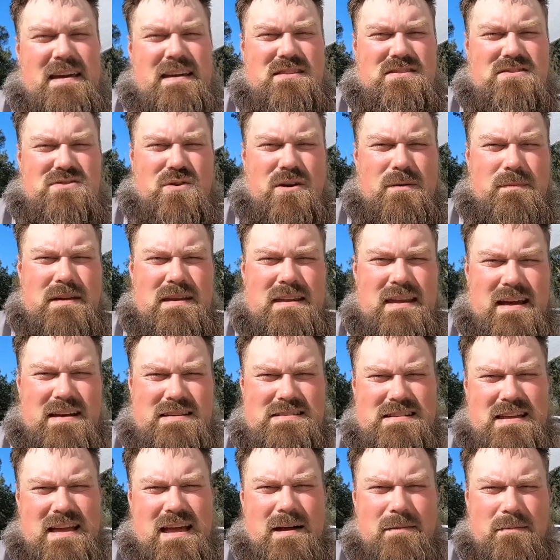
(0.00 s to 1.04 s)
Join me
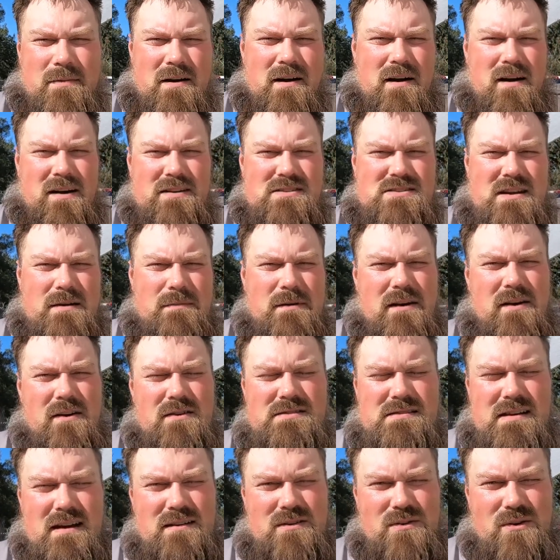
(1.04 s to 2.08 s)
next time on Jeremy
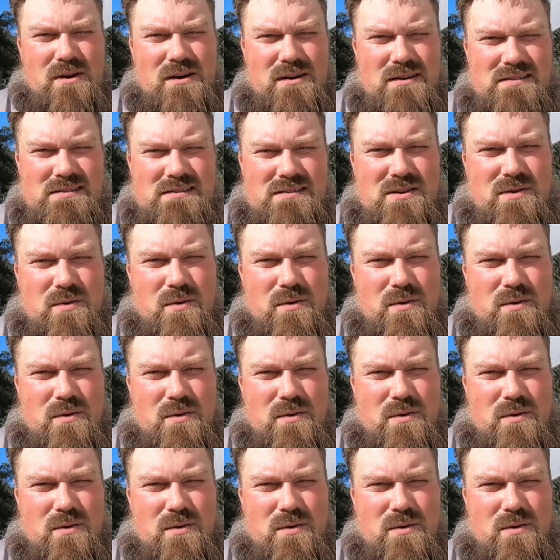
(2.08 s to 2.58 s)
Coates Outdoors,